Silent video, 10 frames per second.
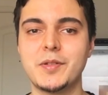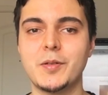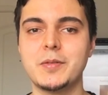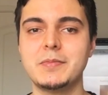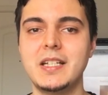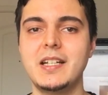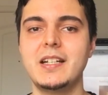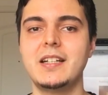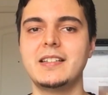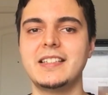the problem,
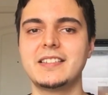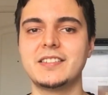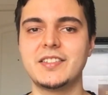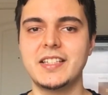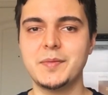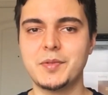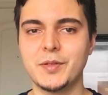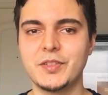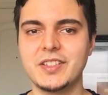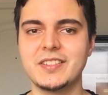they understand the
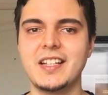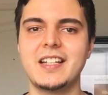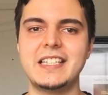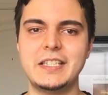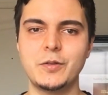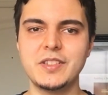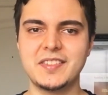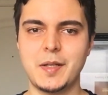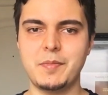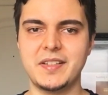process, they know the
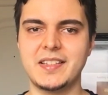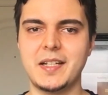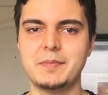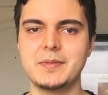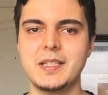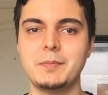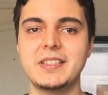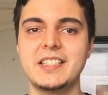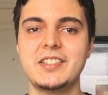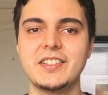step by step,
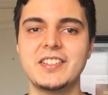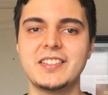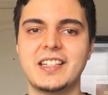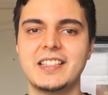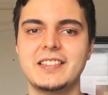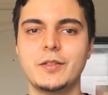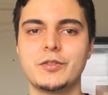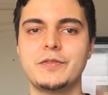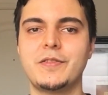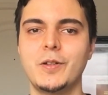but they just decide
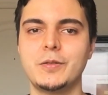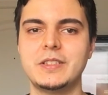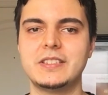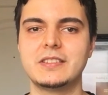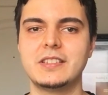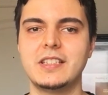not to follow it.